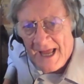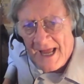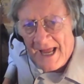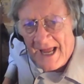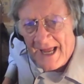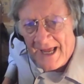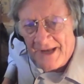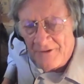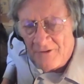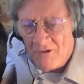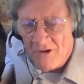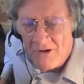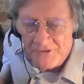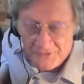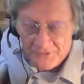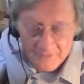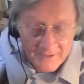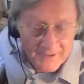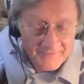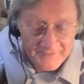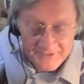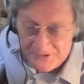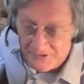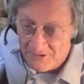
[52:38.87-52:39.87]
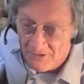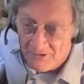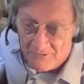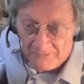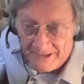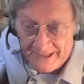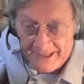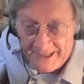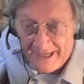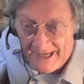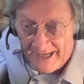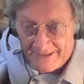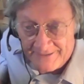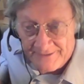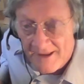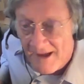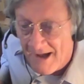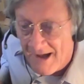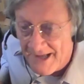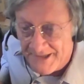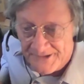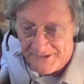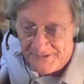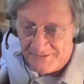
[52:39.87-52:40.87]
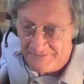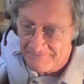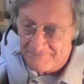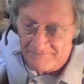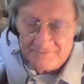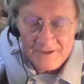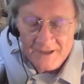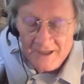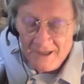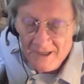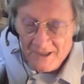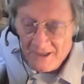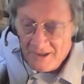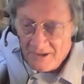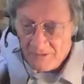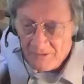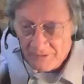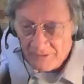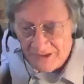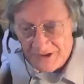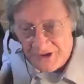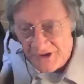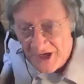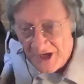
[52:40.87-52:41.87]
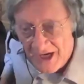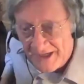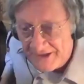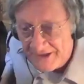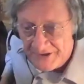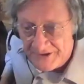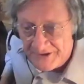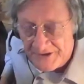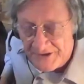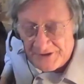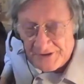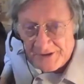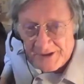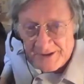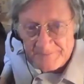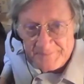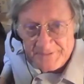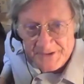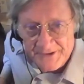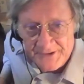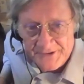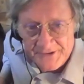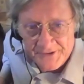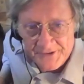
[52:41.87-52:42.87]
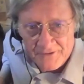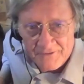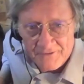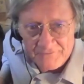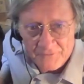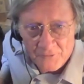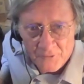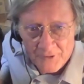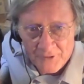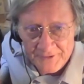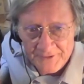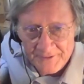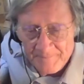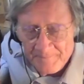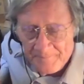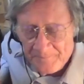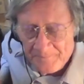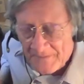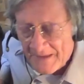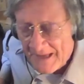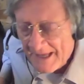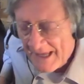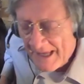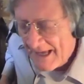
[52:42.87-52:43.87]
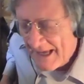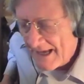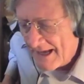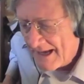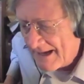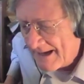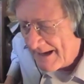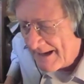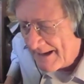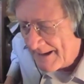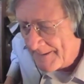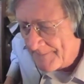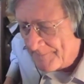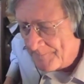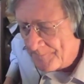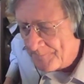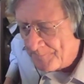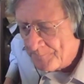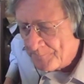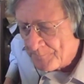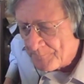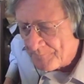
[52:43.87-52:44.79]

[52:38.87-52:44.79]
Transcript: And all three of us already had lots of rejection slips and so forth. Um,